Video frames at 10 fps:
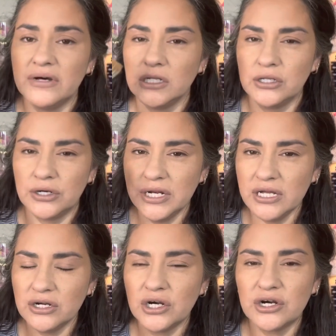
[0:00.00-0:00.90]
a
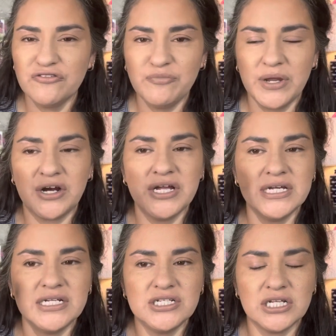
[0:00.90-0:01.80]
learning curve
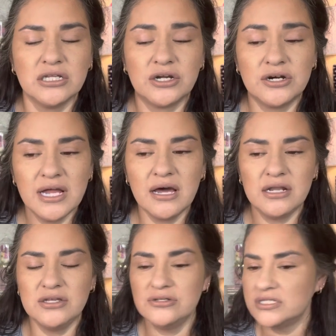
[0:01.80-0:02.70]
period to learn how to
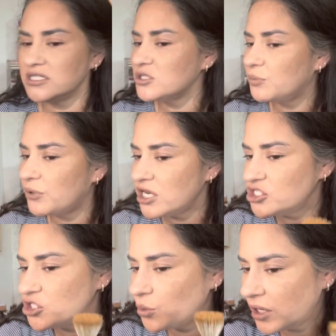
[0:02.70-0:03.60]
use this
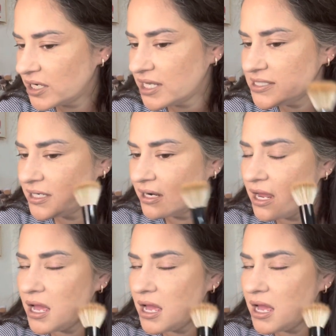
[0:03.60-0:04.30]
brush to where it doesn't,